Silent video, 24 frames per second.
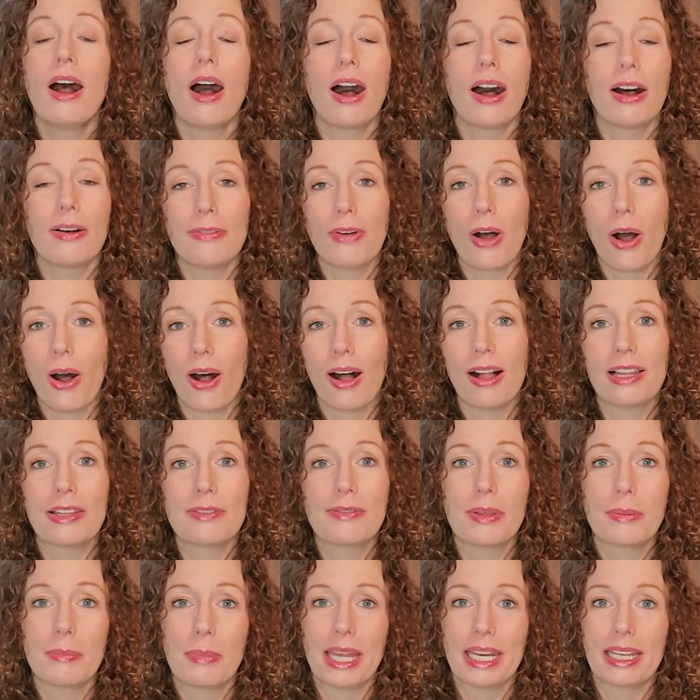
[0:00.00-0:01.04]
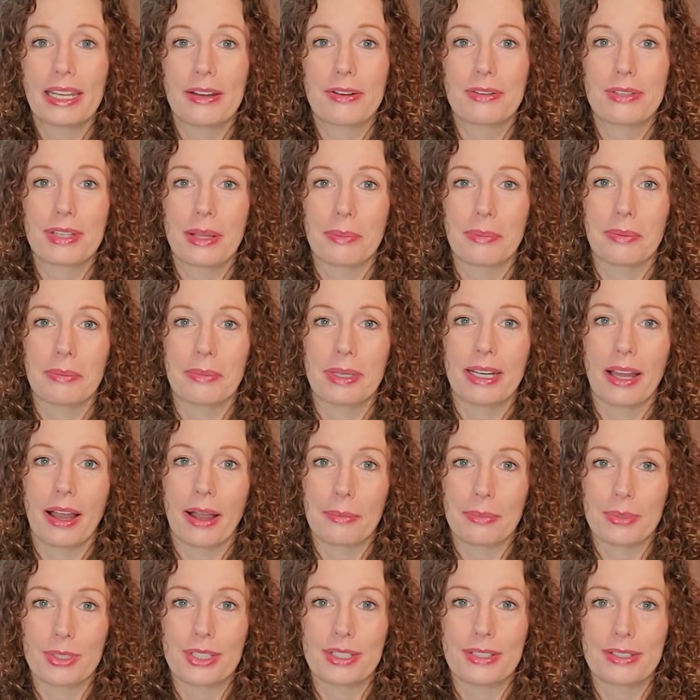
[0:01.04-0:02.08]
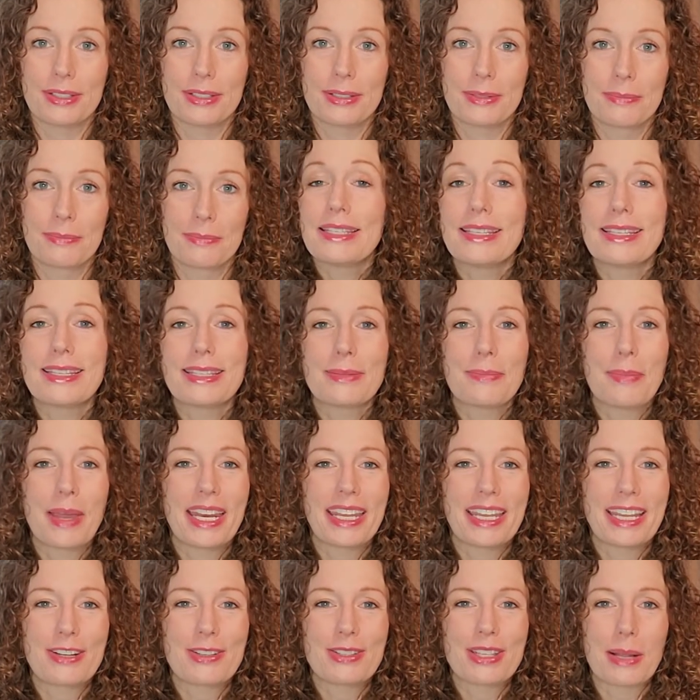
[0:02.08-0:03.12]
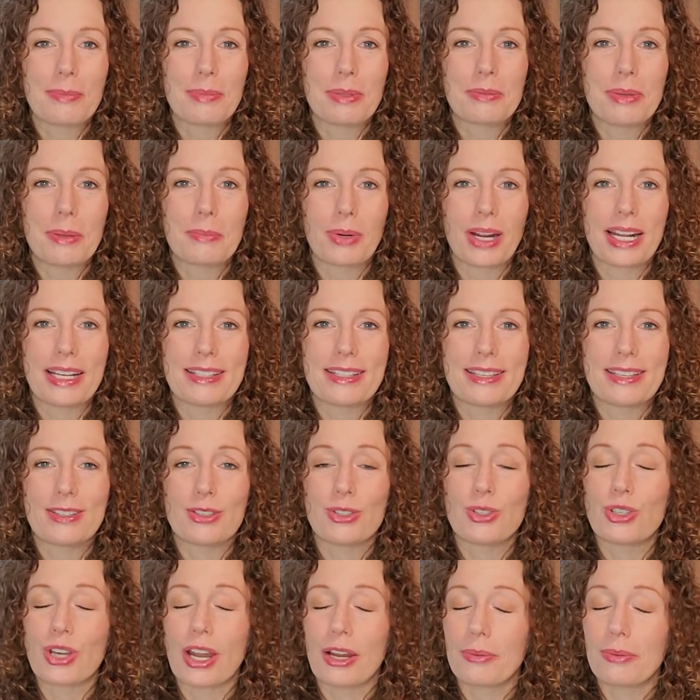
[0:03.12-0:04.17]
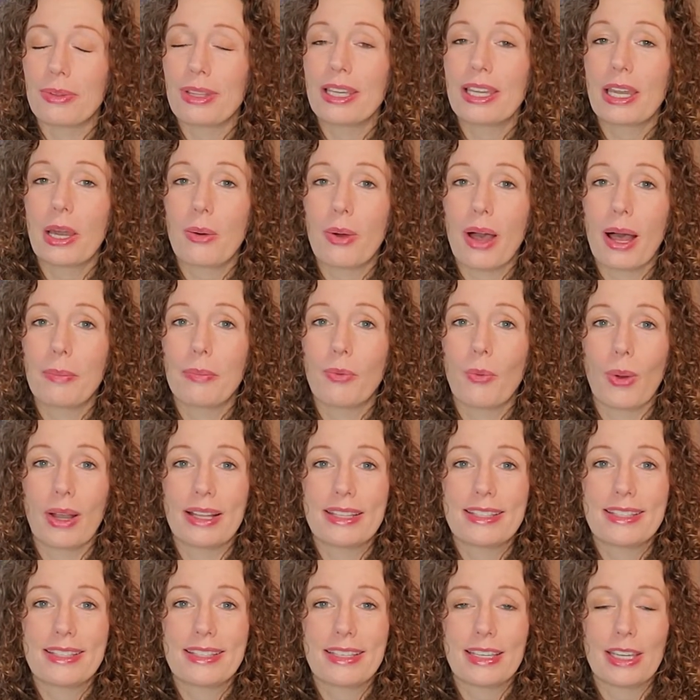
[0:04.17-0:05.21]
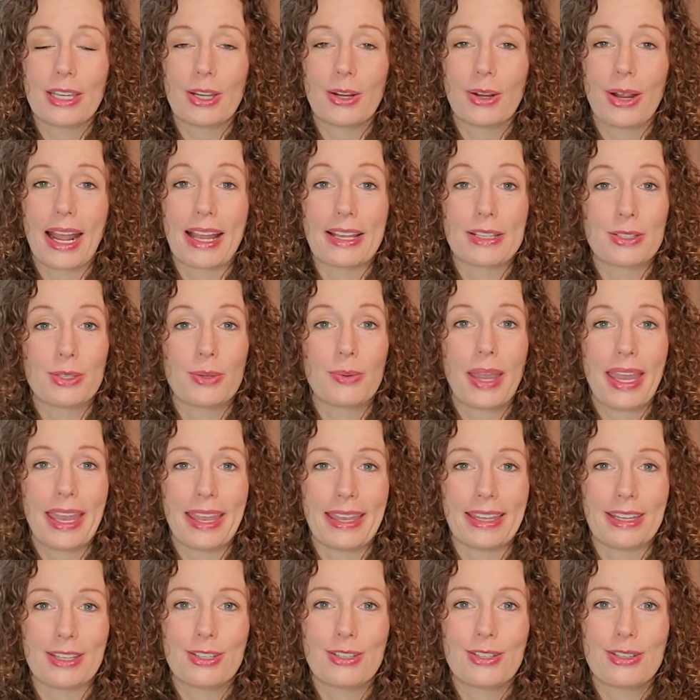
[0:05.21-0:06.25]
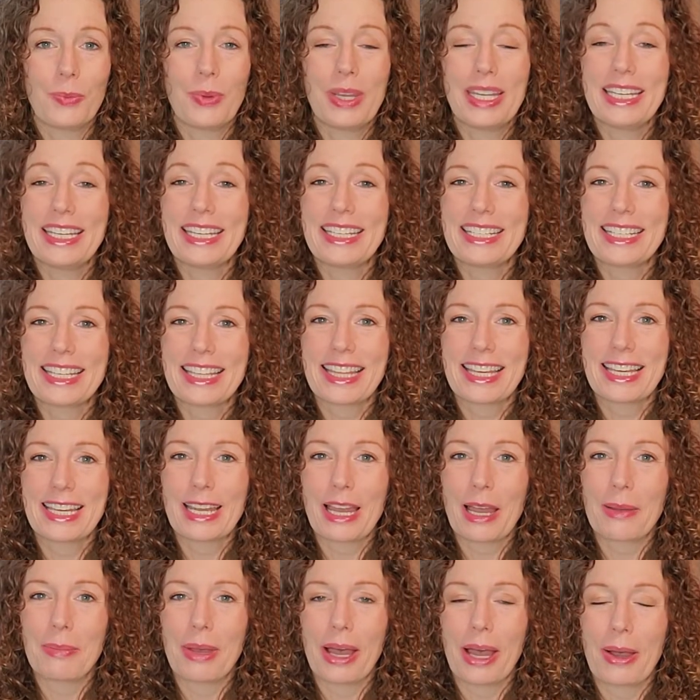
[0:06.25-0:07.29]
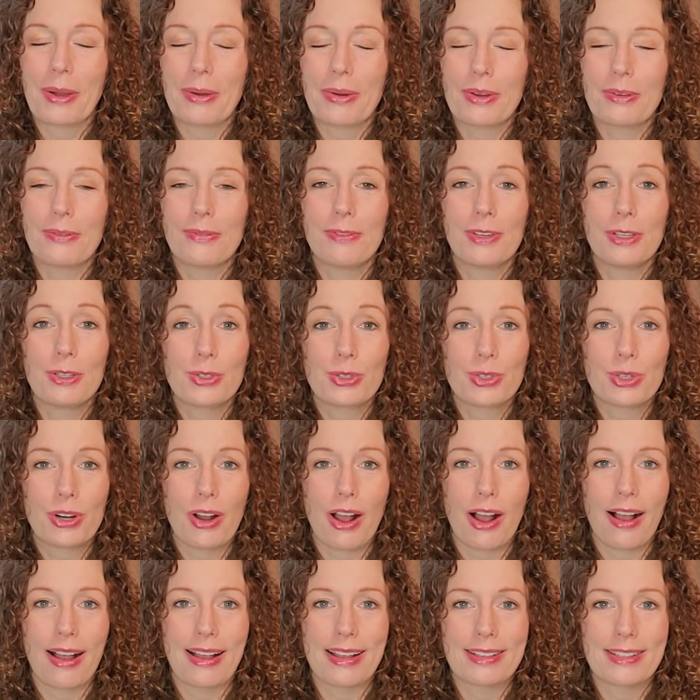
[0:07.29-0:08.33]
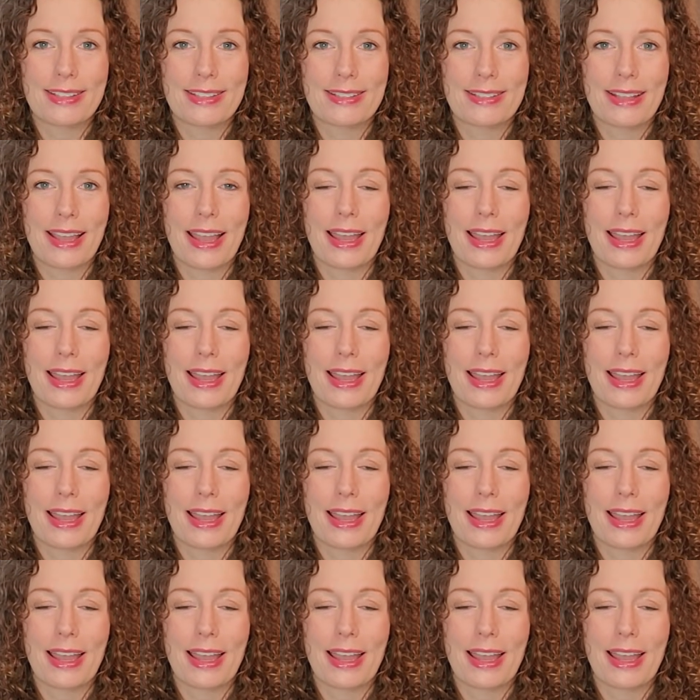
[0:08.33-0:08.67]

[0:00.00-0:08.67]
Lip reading: of all of the Medicare Supplement options. Since Medicare Supplement prices generally go up once a year as you age, we need to think about future costs